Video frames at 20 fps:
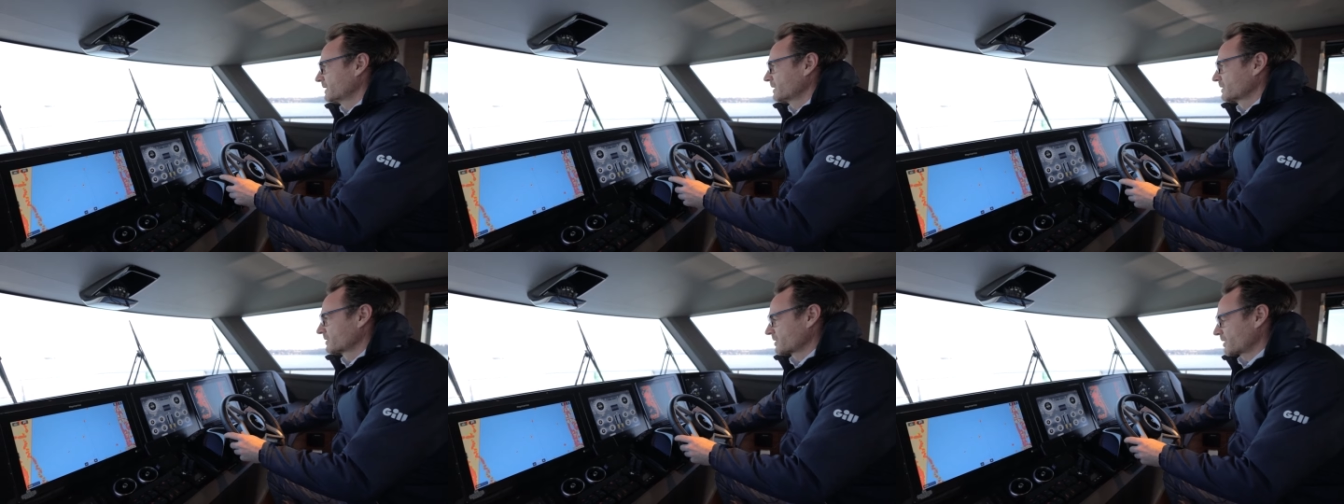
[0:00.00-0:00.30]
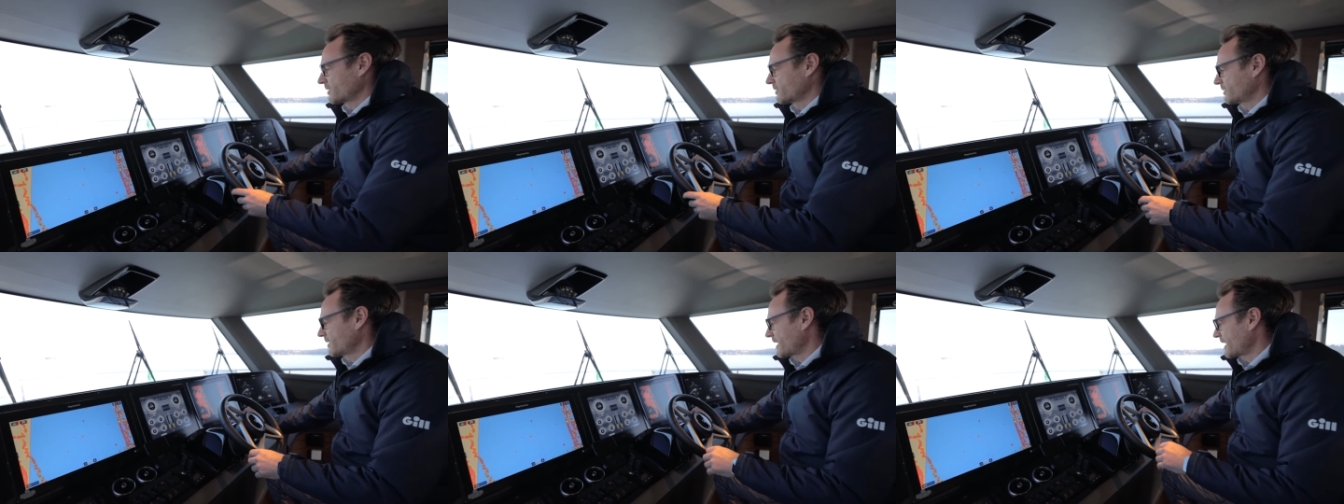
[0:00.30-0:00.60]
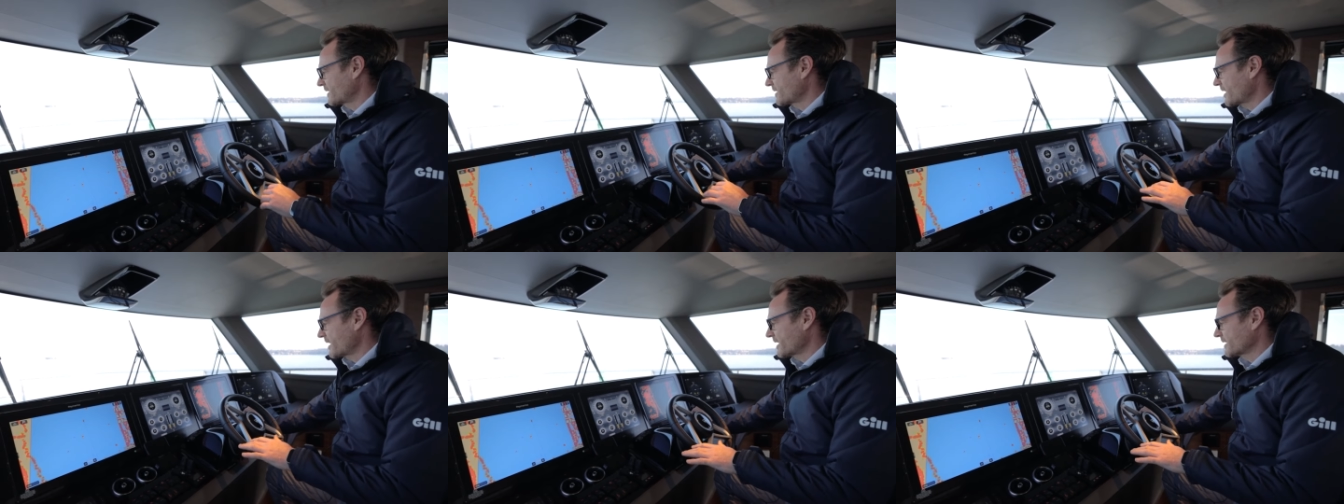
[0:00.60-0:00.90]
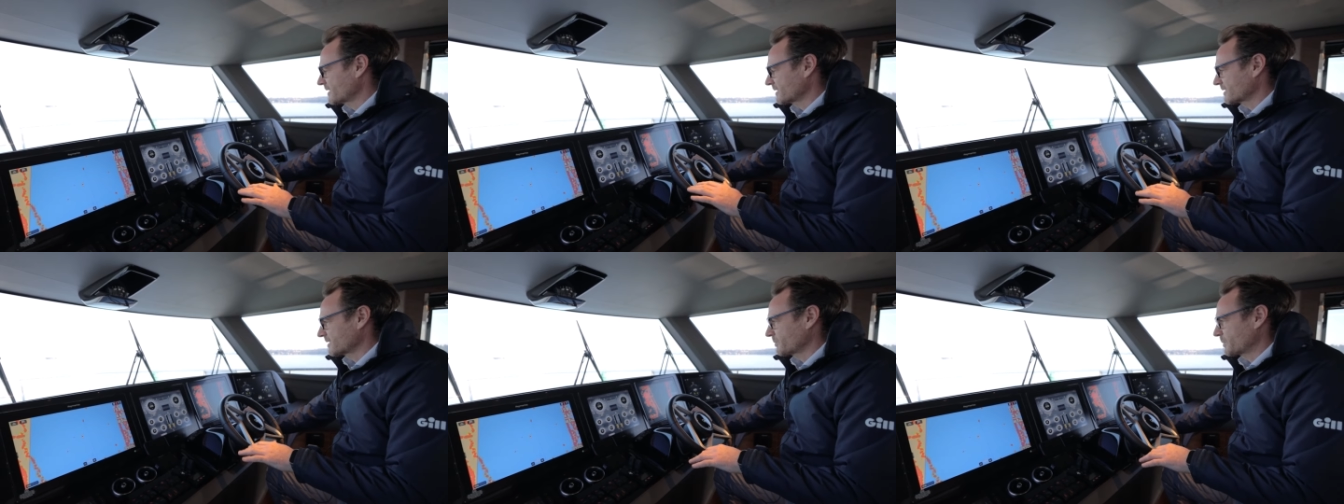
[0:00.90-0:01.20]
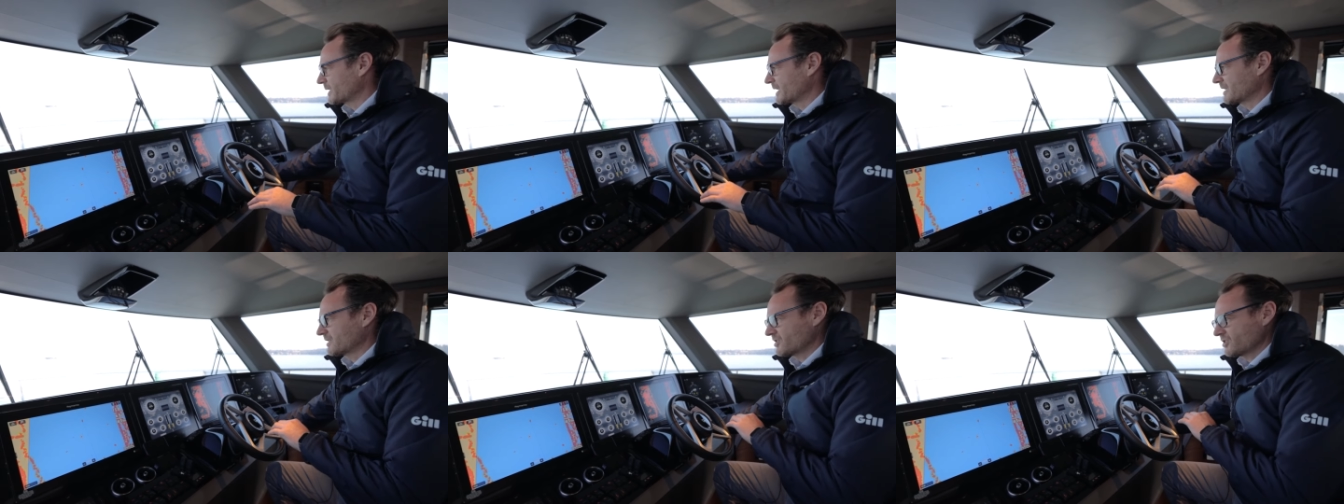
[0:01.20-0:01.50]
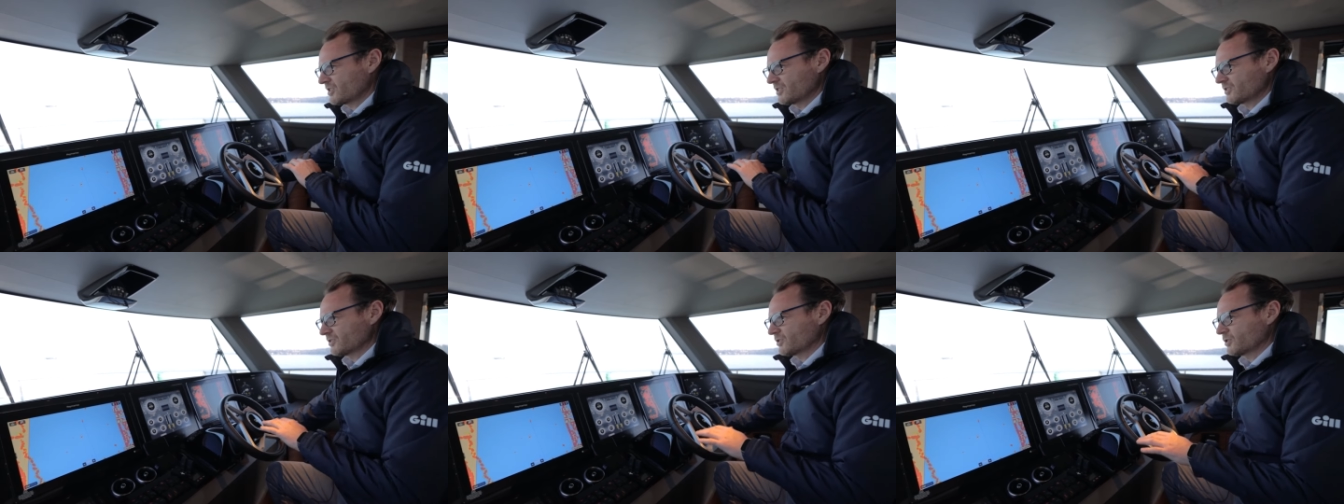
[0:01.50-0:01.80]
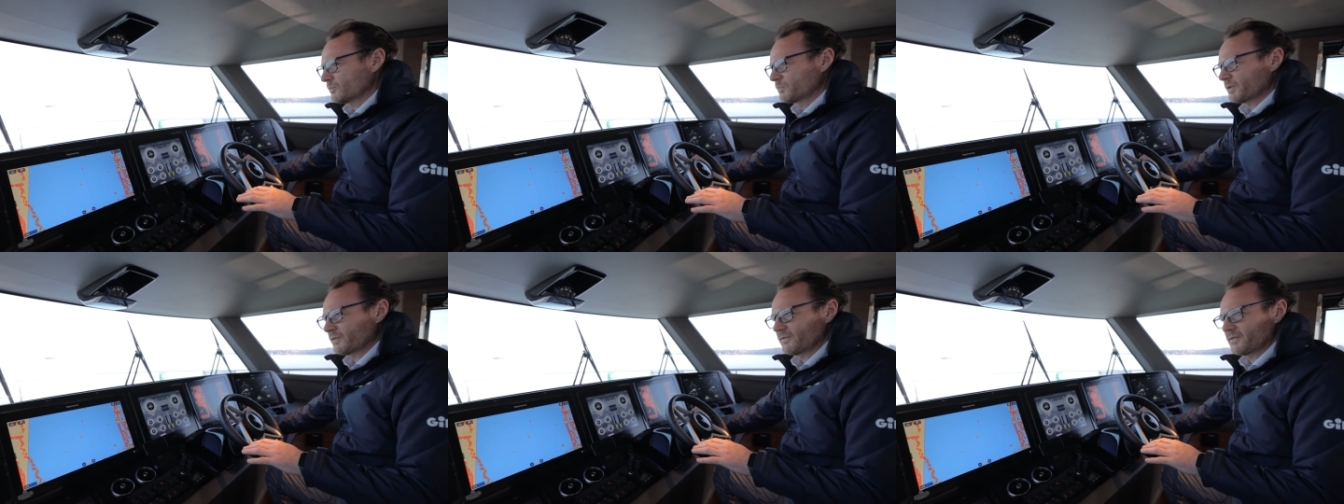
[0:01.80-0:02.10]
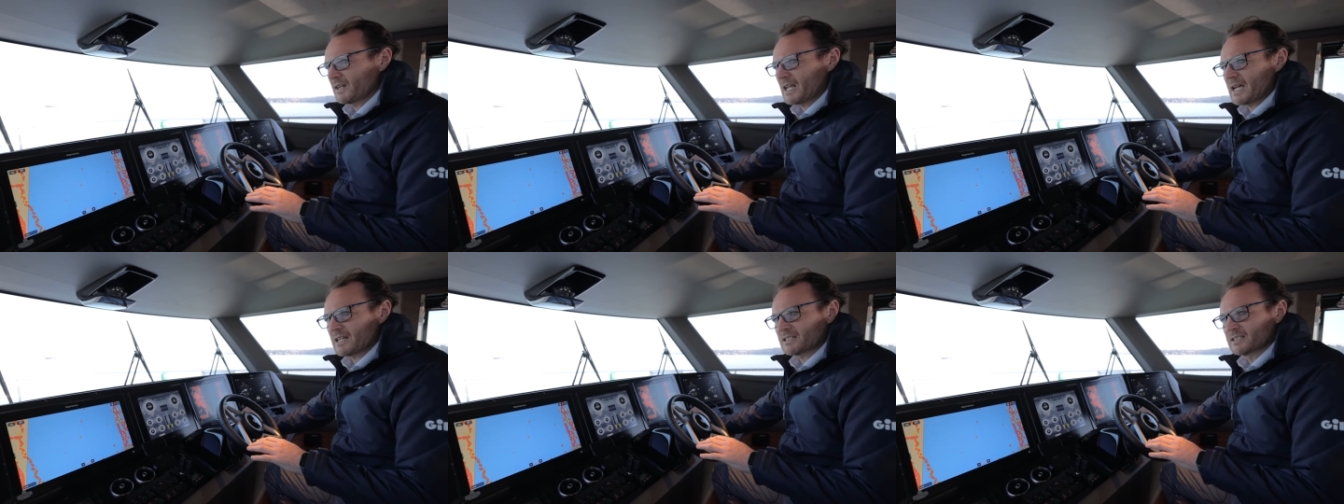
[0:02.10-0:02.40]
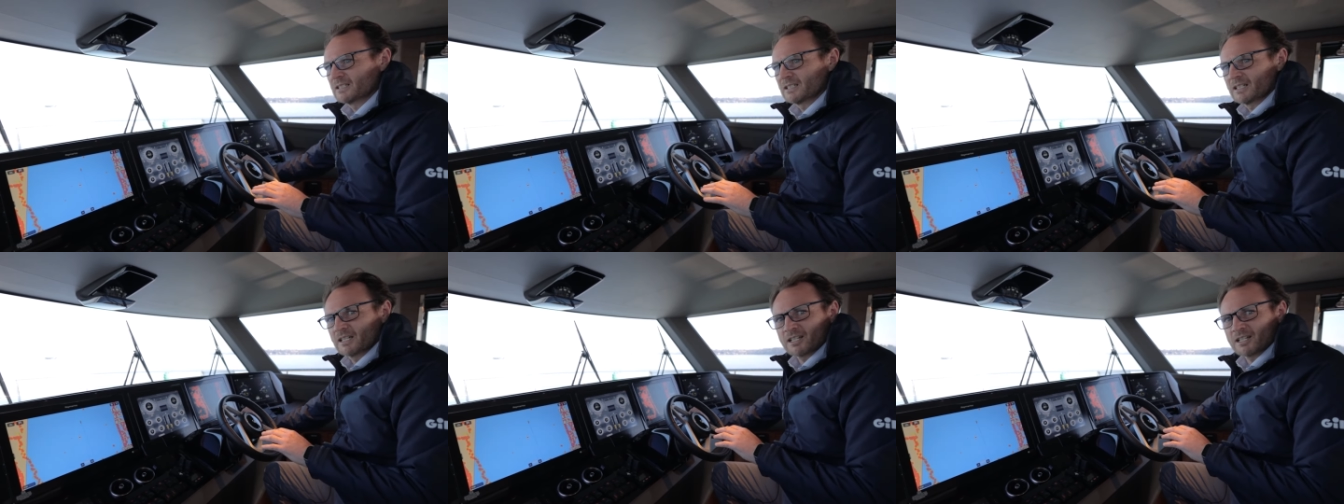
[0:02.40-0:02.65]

So at idle speed she's super flat,